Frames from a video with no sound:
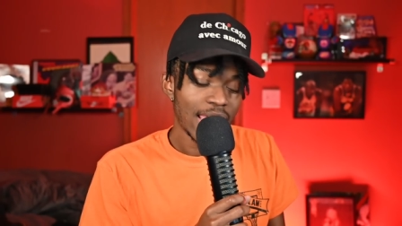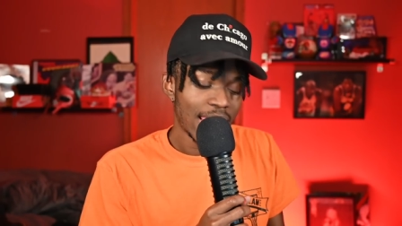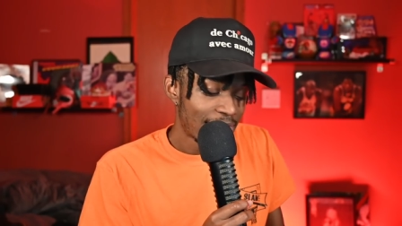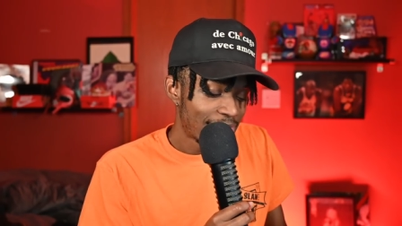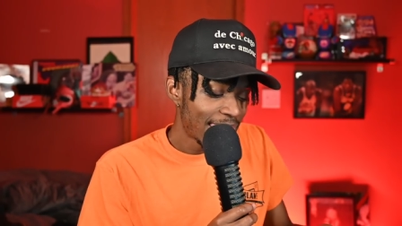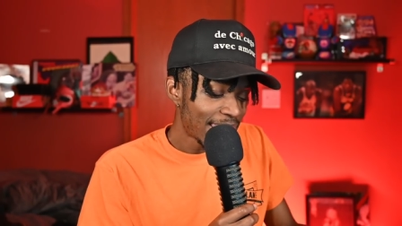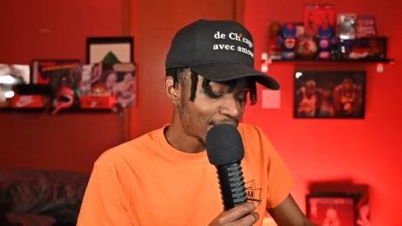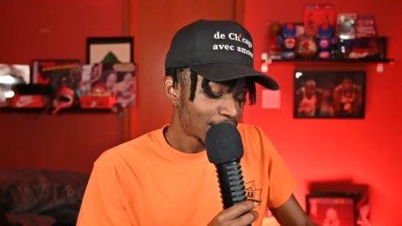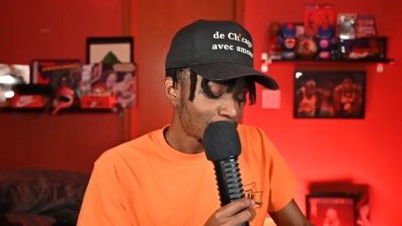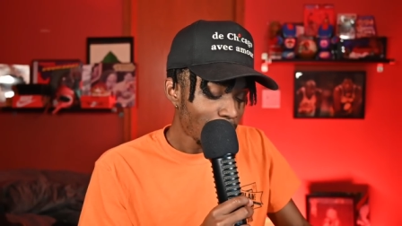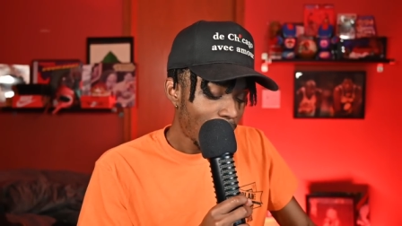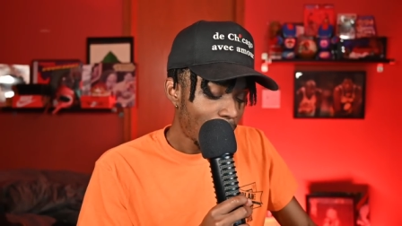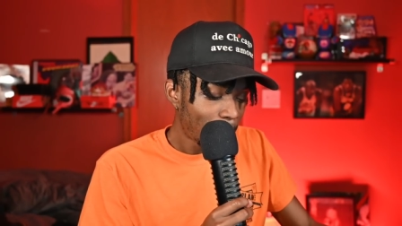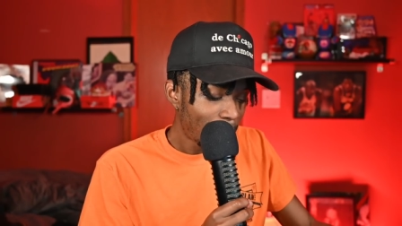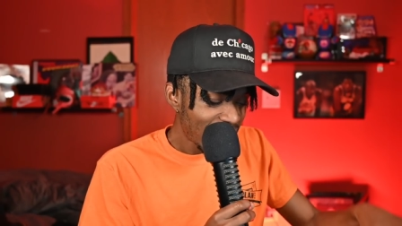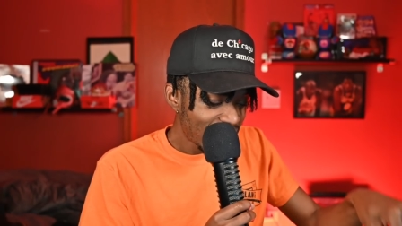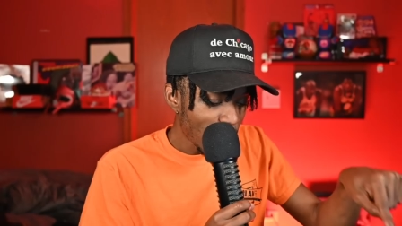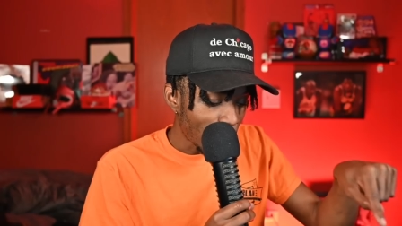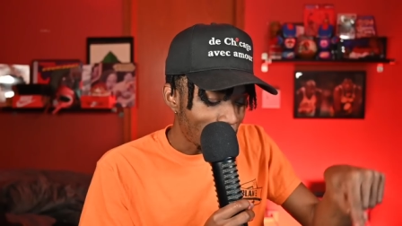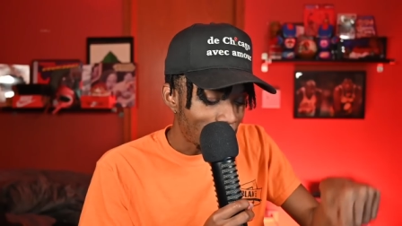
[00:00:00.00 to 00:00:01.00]
This might
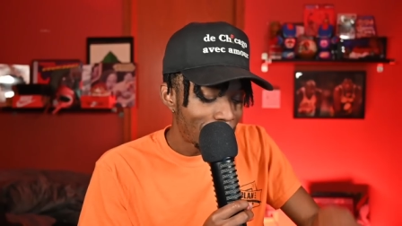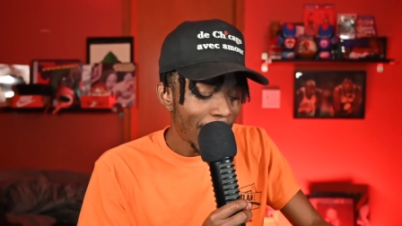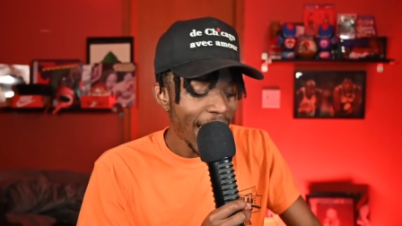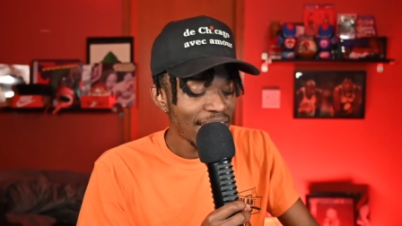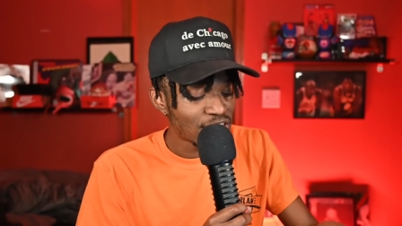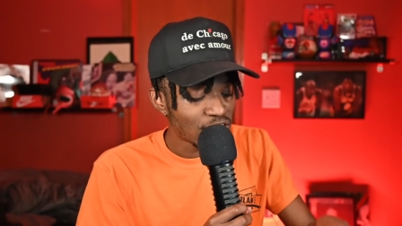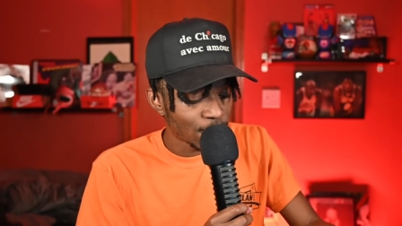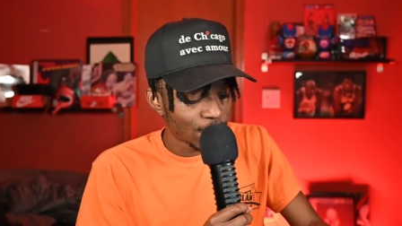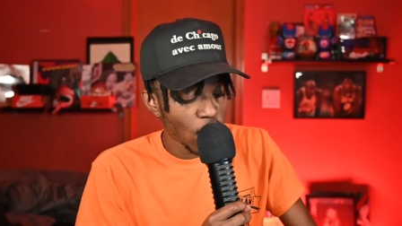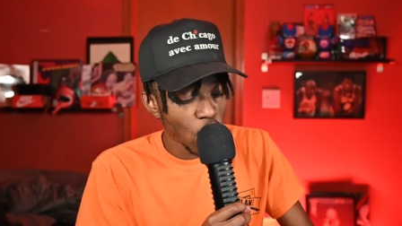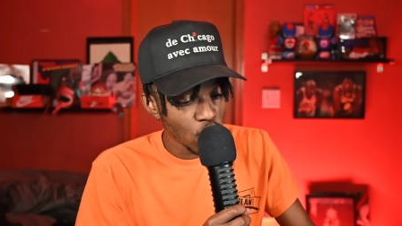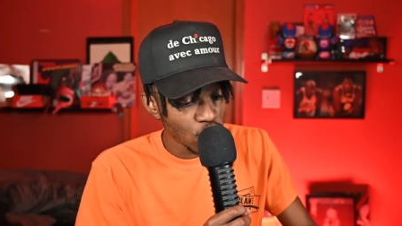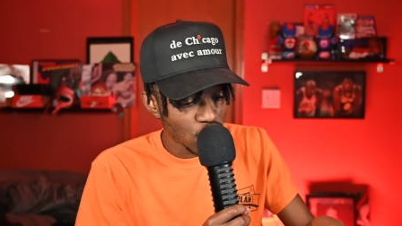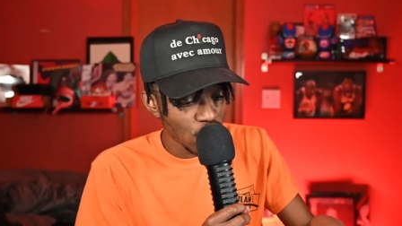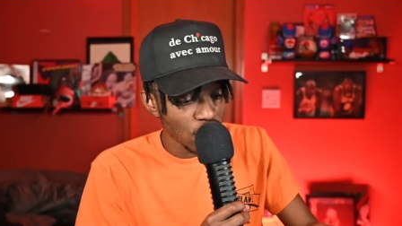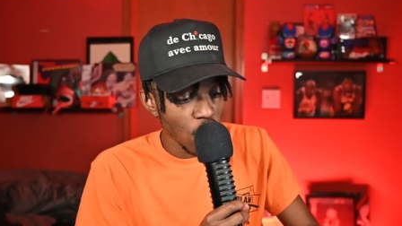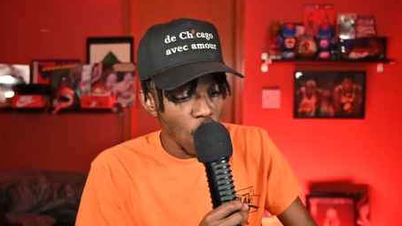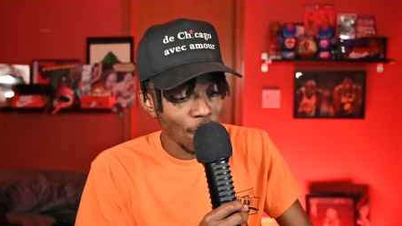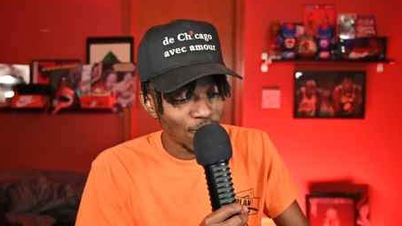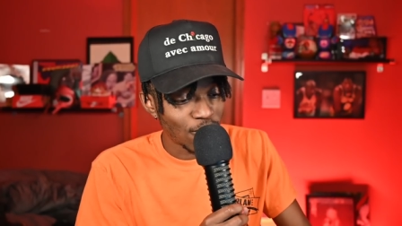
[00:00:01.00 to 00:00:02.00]
be the best
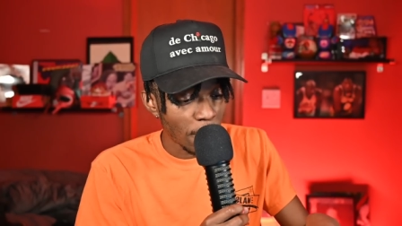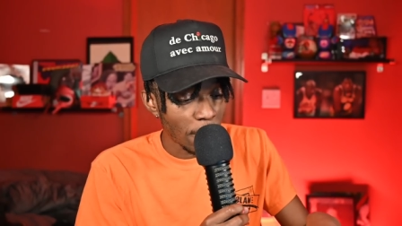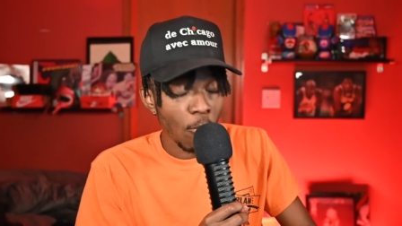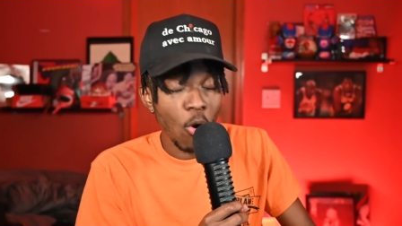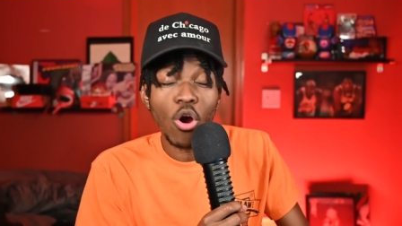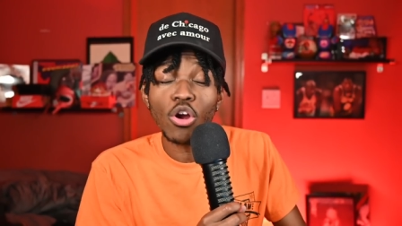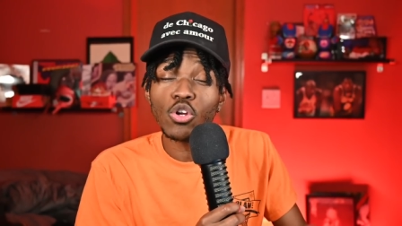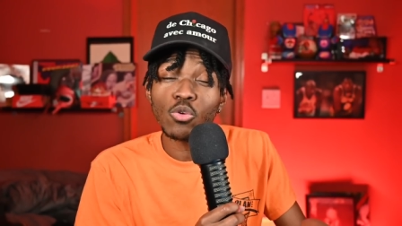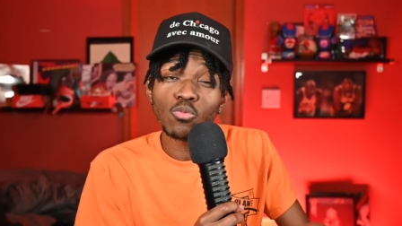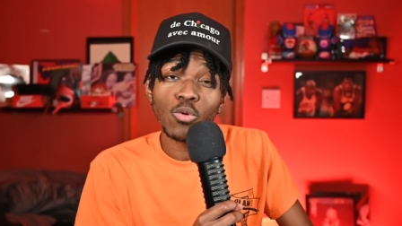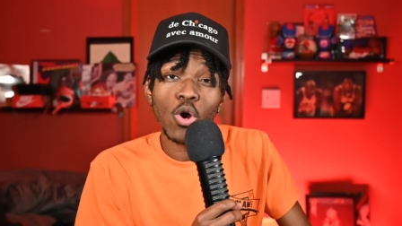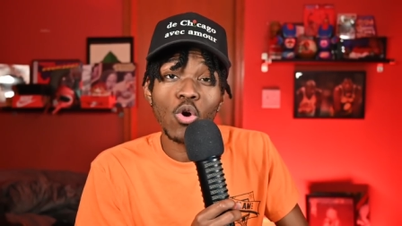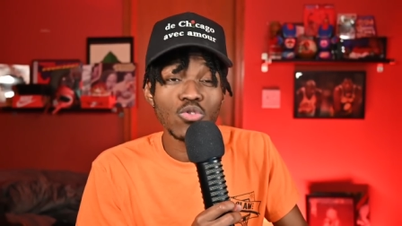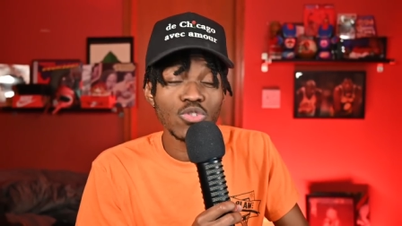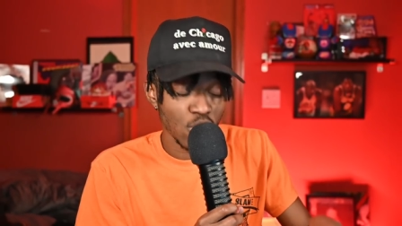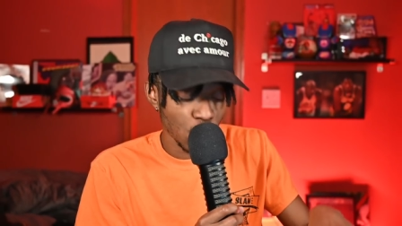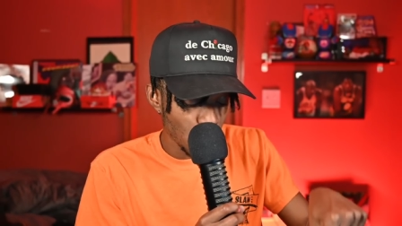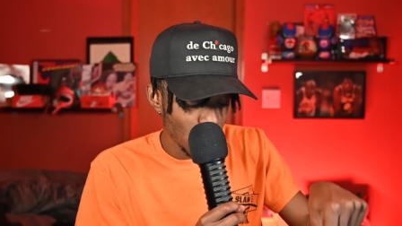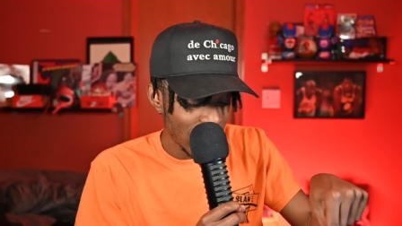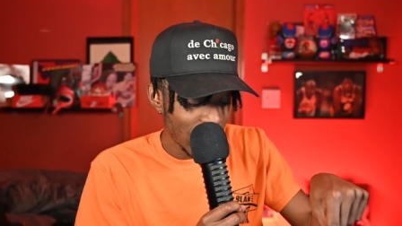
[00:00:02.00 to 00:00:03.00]
version of DeMar
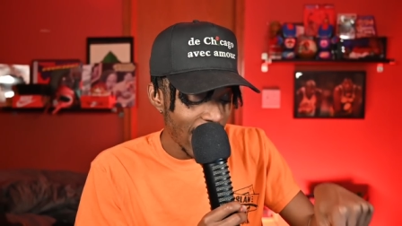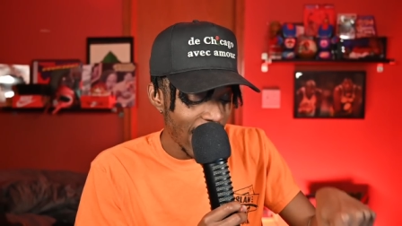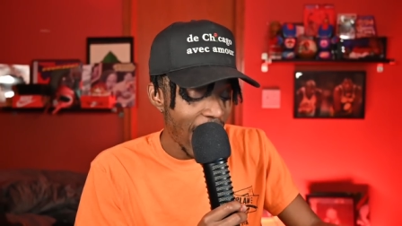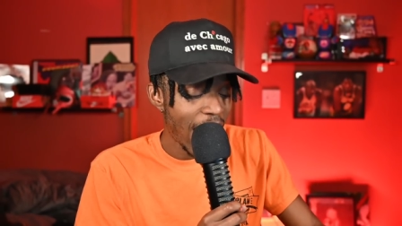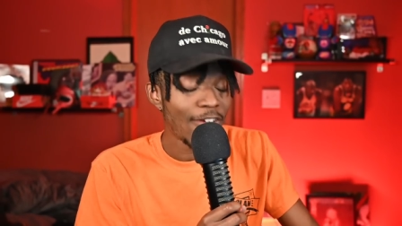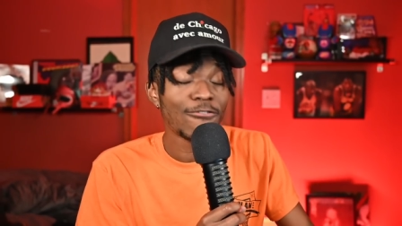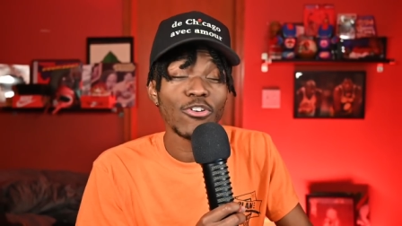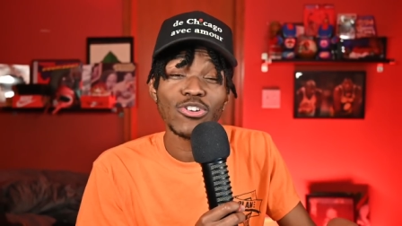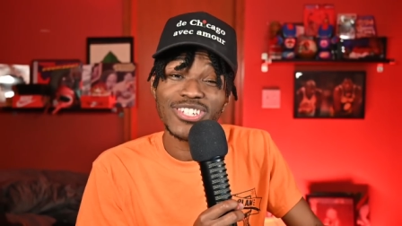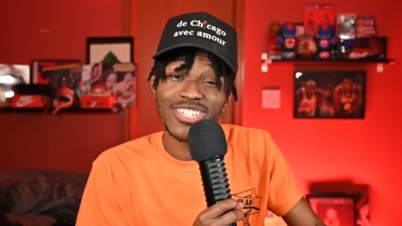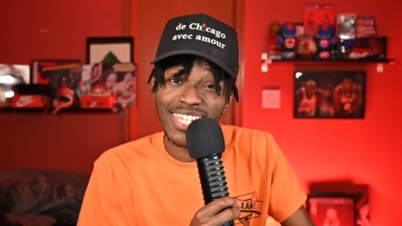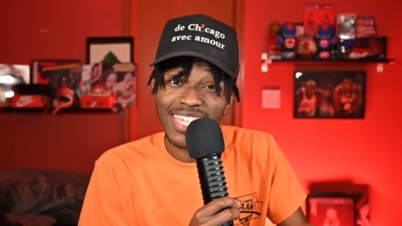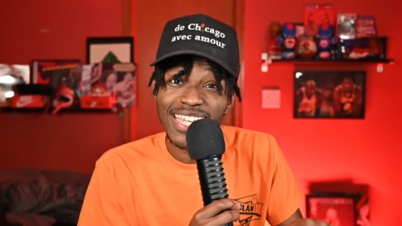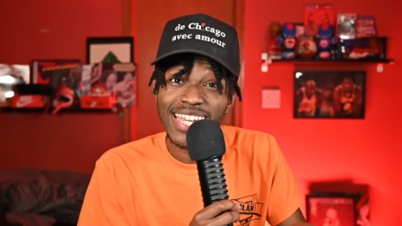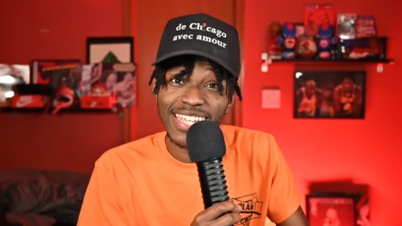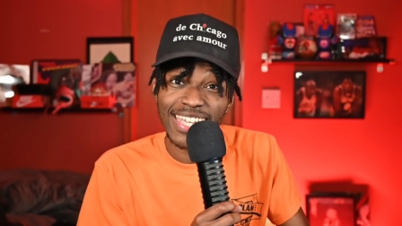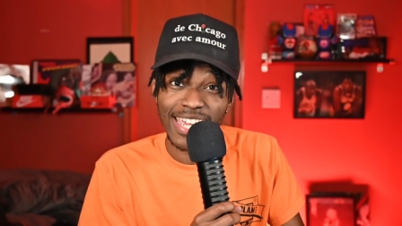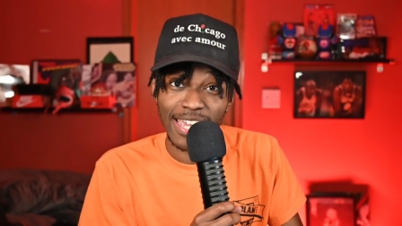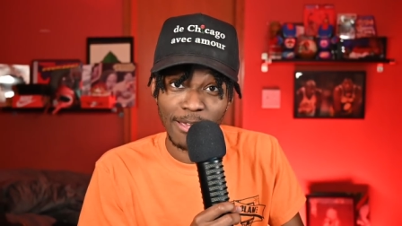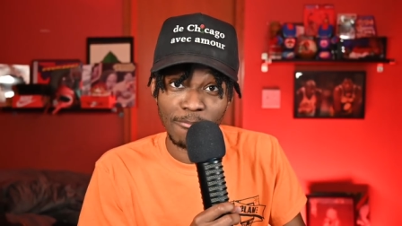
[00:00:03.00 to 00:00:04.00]
DeRozan we ever see
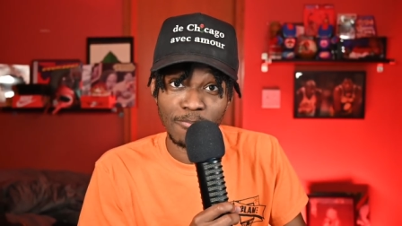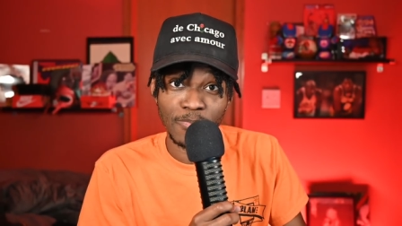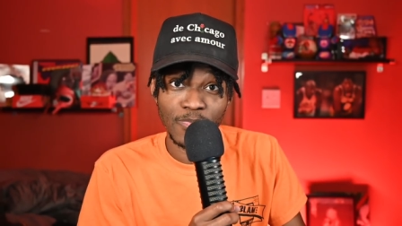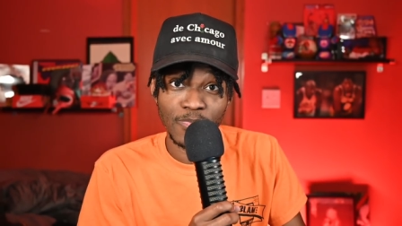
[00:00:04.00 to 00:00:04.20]
again.